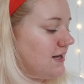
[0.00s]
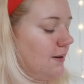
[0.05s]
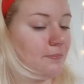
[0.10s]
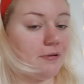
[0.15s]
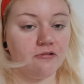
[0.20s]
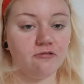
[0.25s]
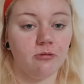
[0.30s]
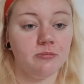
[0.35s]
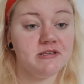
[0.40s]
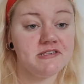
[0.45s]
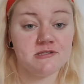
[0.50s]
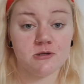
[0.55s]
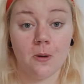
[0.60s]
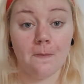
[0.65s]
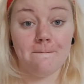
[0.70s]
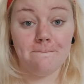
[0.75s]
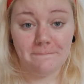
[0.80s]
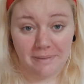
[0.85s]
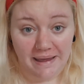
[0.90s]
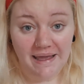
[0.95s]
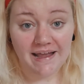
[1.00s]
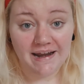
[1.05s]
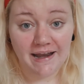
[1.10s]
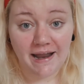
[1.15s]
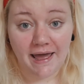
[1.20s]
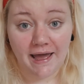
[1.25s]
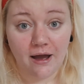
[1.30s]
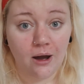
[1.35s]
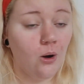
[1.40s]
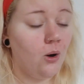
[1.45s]
Like my room is so big
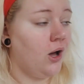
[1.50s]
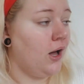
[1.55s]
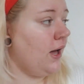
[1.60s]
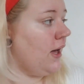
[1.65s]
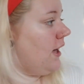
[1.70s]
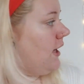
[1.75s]
now,